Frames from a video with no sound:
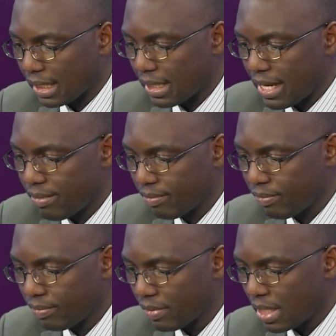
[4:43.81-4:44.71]
there.
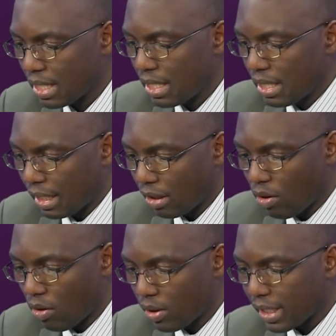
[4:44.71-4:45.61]

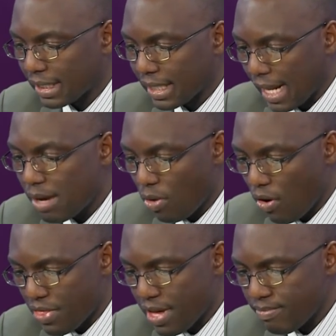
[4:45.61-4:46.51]
So it's the same
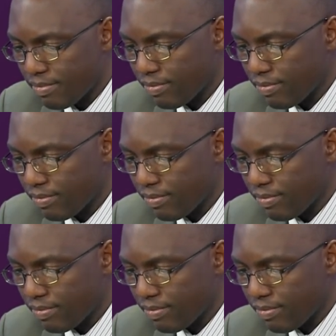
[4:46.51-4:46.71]
author.